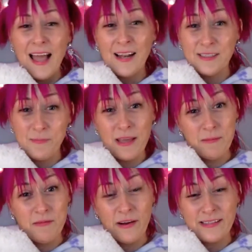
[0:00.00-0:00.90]
And it's
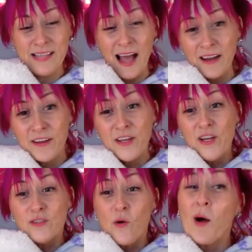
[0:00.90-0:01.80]
making me very sad.
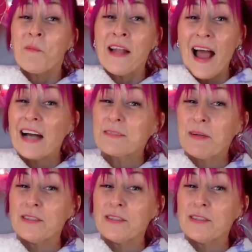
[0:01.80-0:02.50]
So I'm going to ask